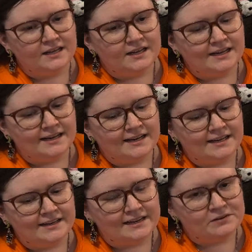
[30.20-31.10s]

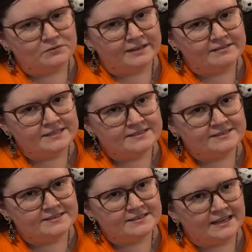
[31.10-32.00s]
And I read
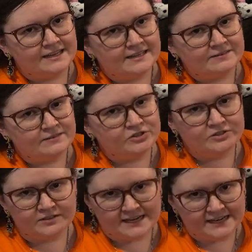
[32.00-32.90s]
this in
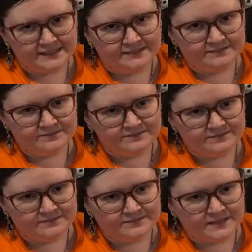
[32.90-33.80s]
July,
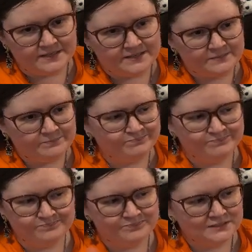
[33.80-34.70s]
and
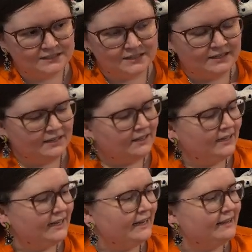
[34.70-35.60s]

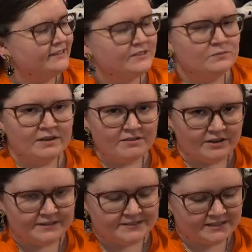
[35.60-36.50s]
these are my
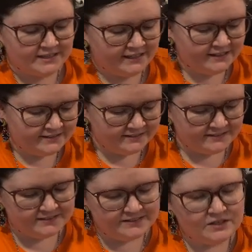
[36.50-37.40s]
thoughts on it.
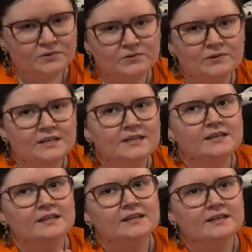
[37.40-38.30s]
So
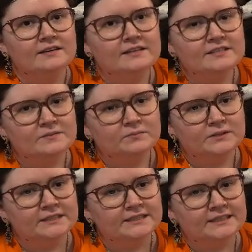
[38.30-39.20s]
this
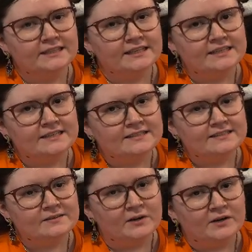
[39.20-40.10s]
book
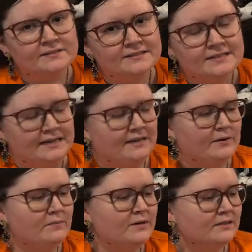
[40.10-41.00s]
is about
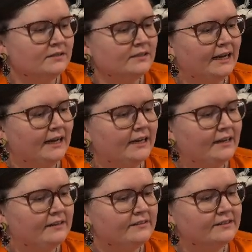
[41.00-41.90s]
Sam,
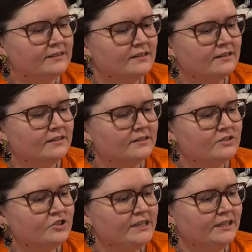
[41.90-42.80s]
and
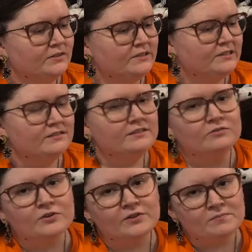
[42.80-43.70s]
she goes to live
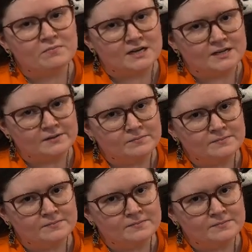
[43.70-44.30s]
with her mom